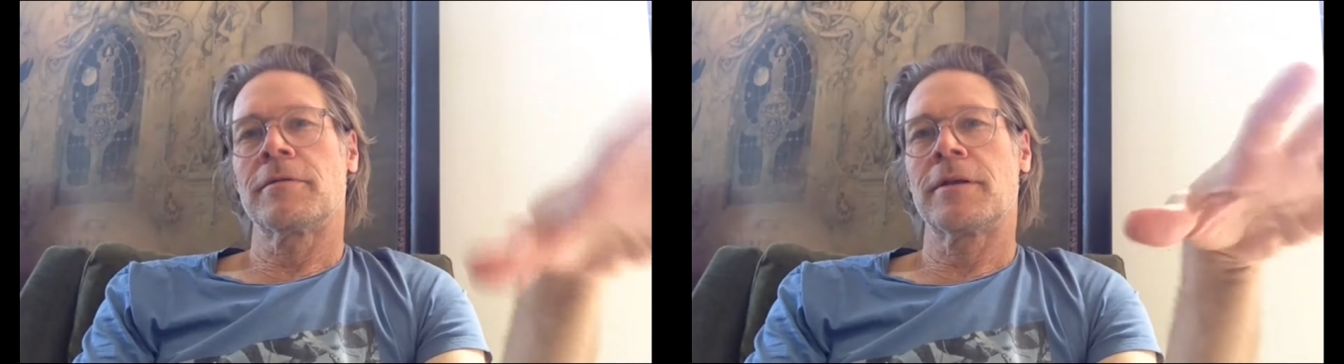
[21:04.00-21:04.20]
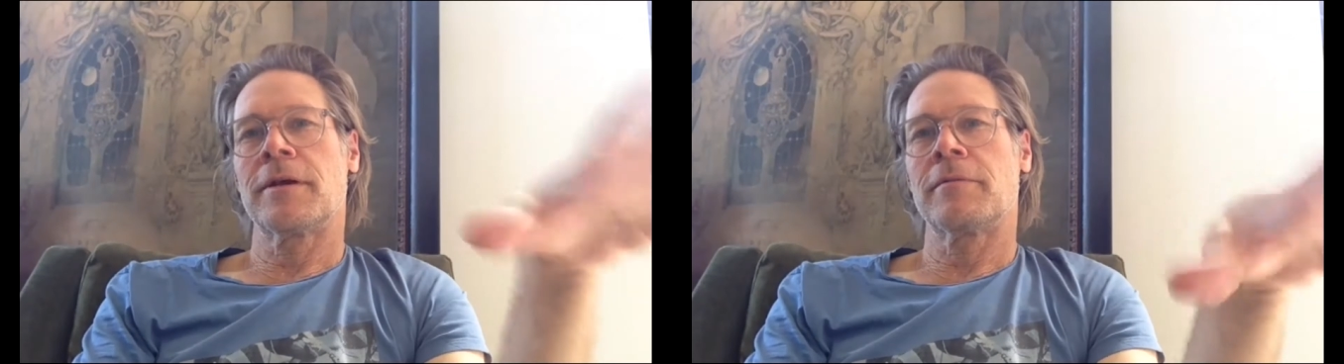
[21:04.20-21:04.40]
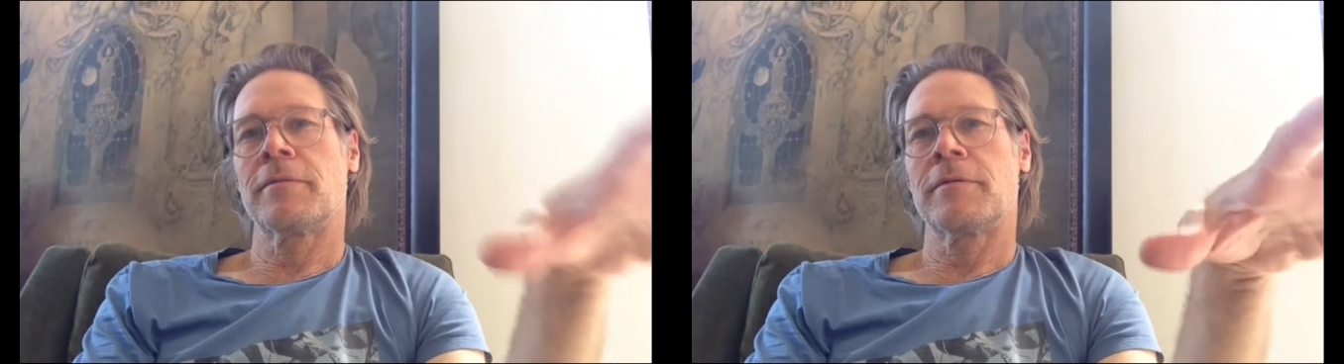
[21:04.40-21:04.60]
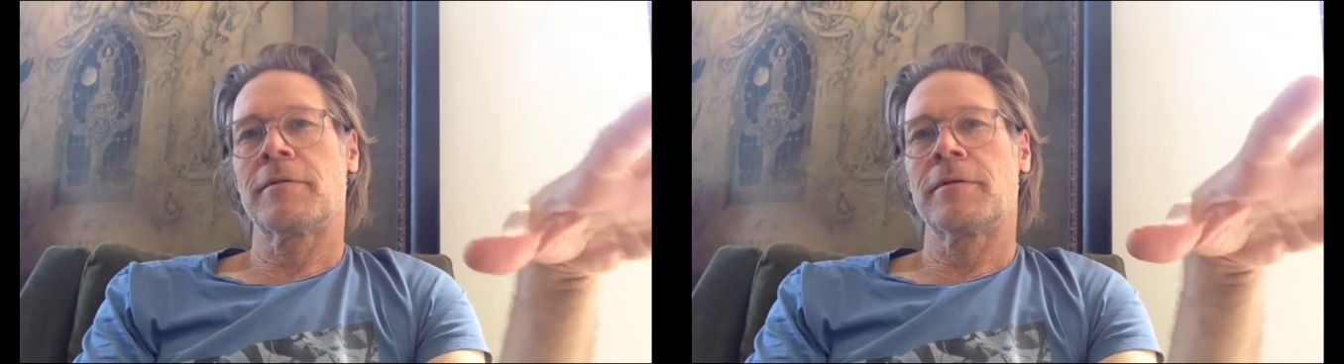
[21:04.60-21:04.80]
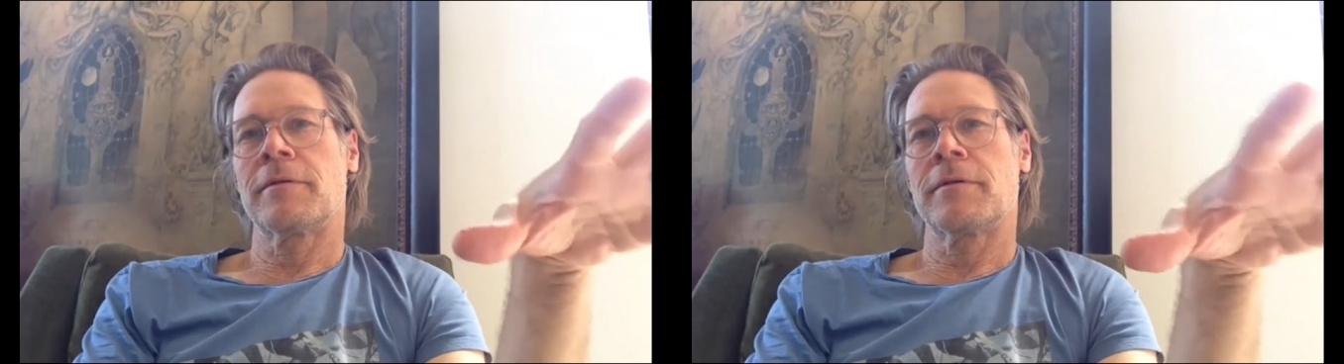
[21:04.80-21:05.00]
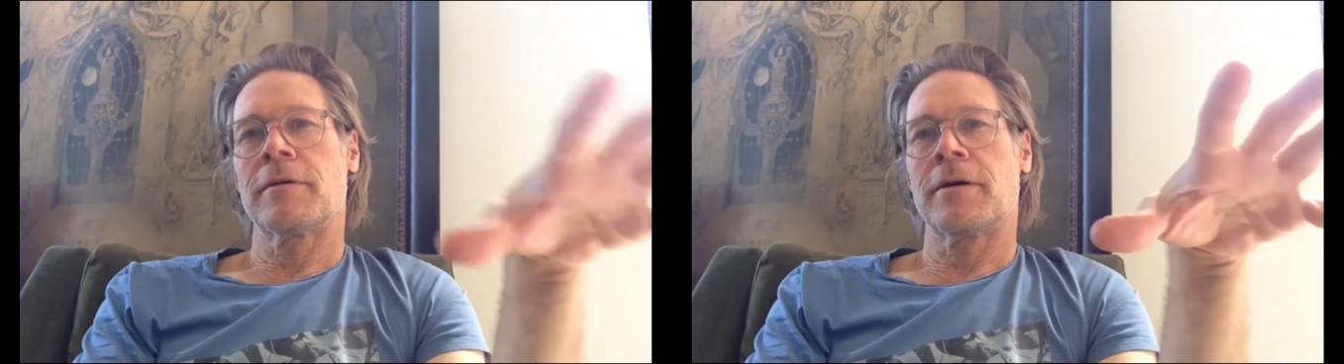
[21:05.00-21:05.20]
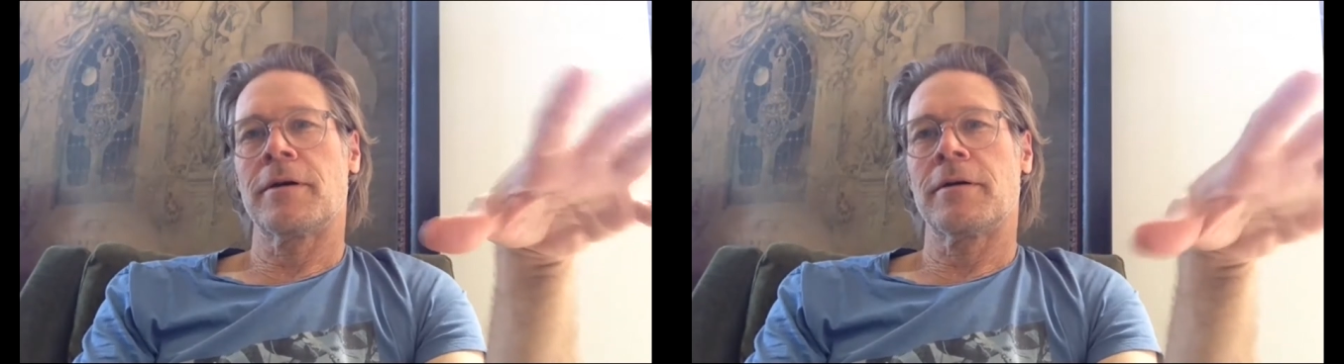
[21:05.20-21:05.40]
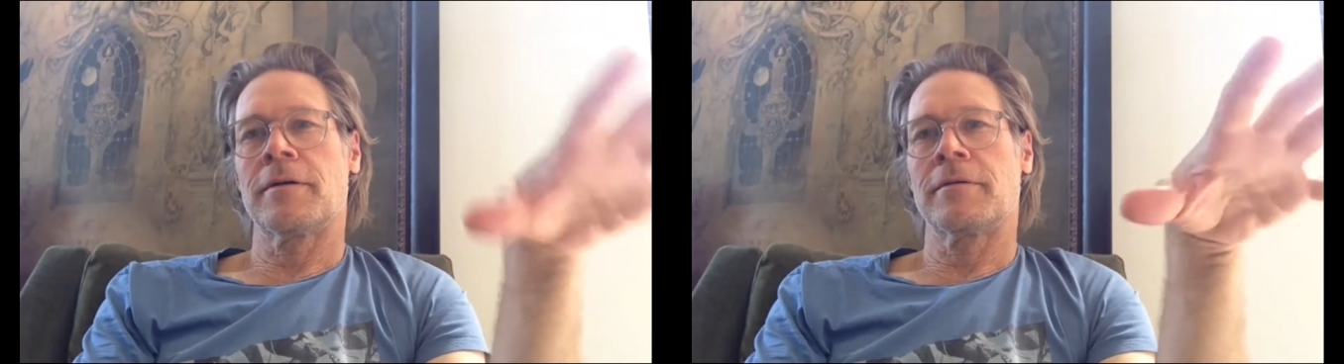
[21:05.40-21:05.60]

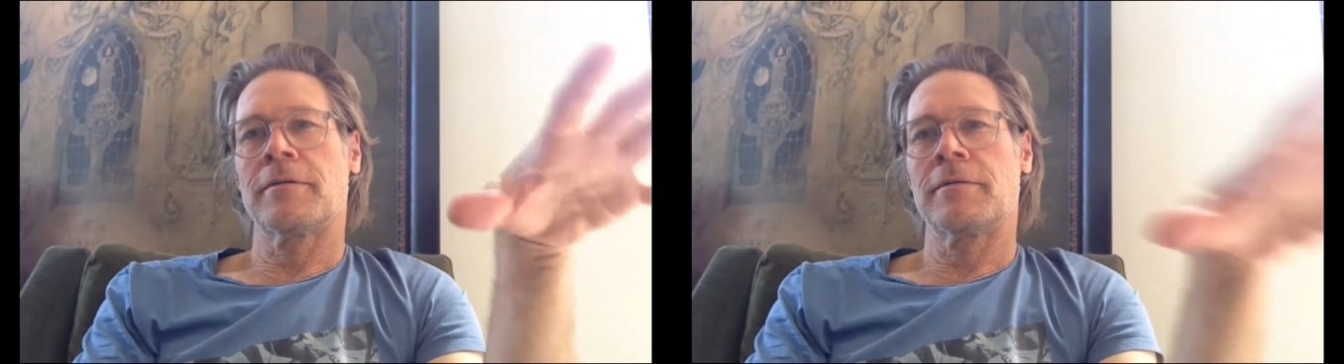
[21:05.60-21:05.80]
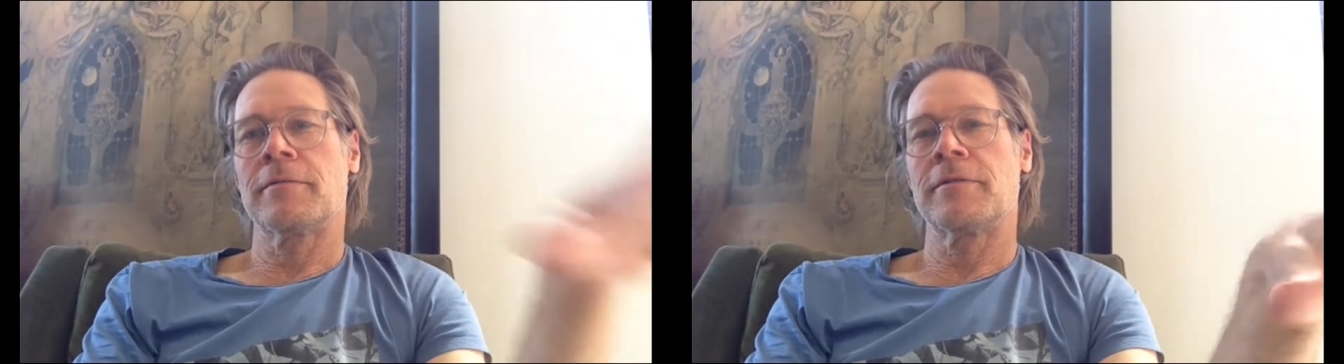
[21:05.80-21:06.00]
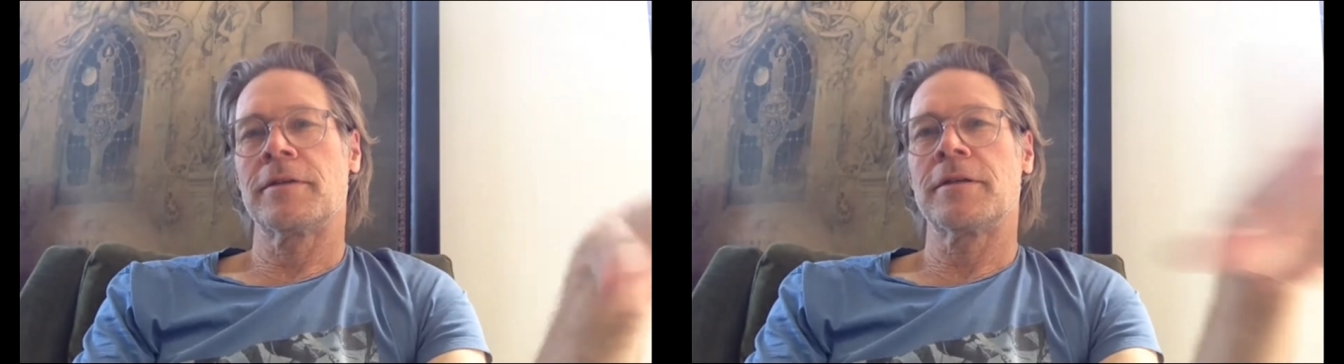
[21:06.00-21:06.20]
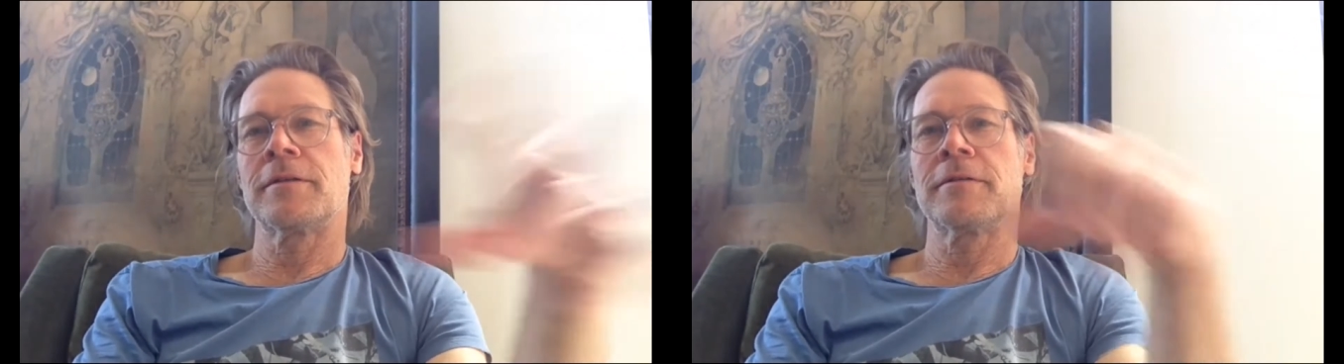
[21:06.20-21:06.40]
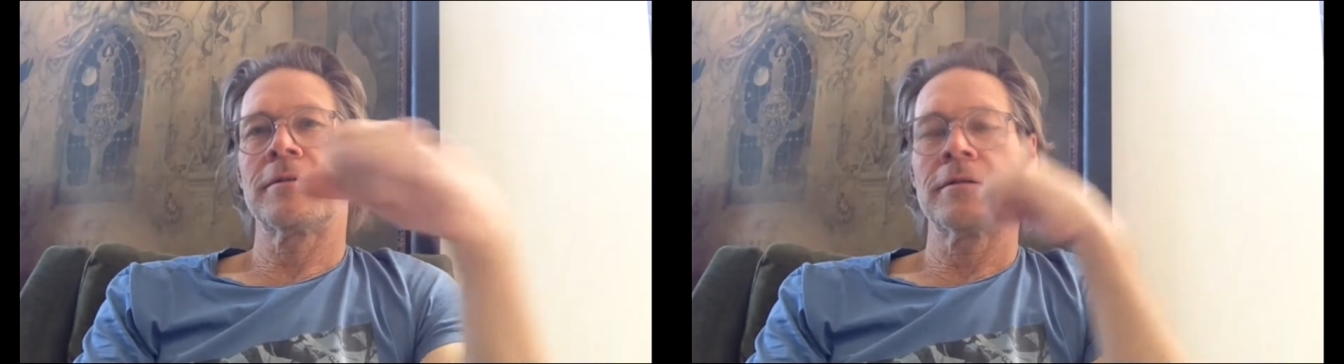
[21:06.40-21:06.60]
I was in,